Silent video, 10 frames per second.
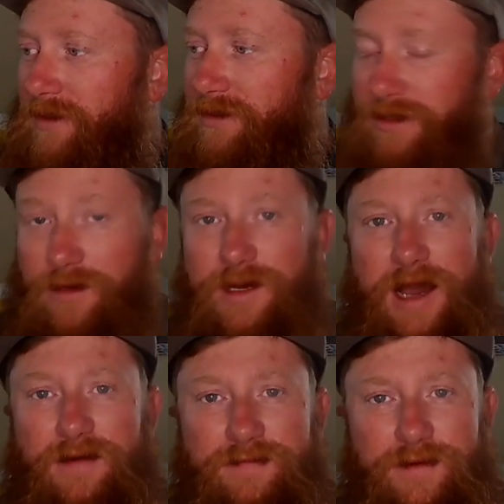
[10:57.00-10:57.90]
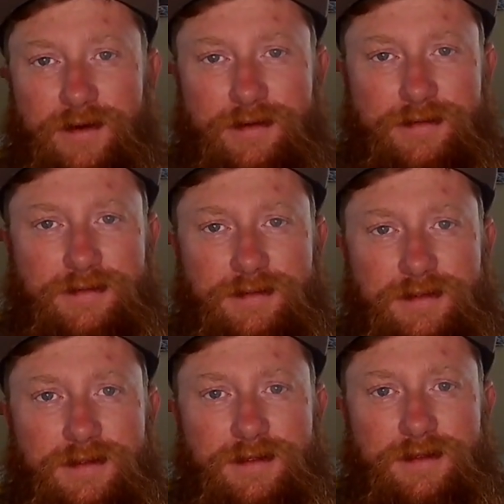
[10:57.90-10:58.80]
slow down for,
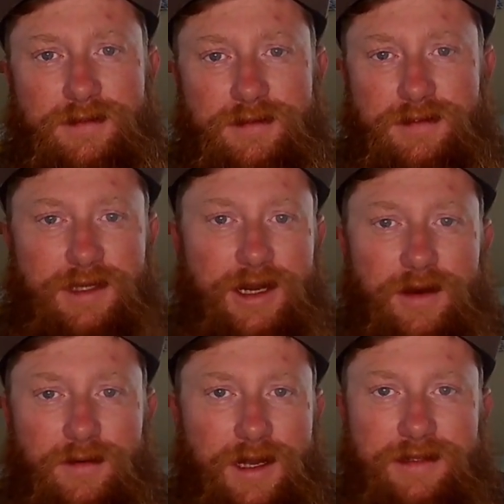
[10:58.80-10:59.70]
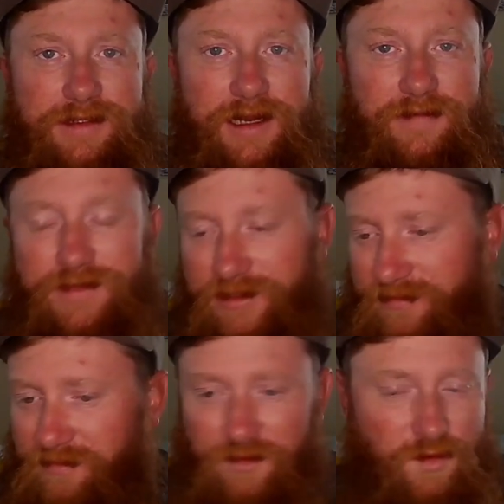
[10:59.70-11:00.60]
instead of just
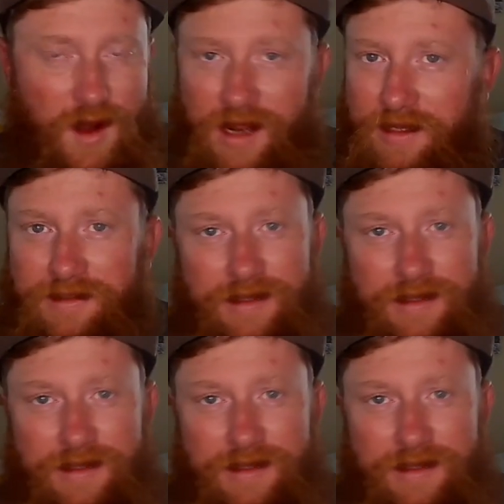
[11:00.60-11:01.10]
cranking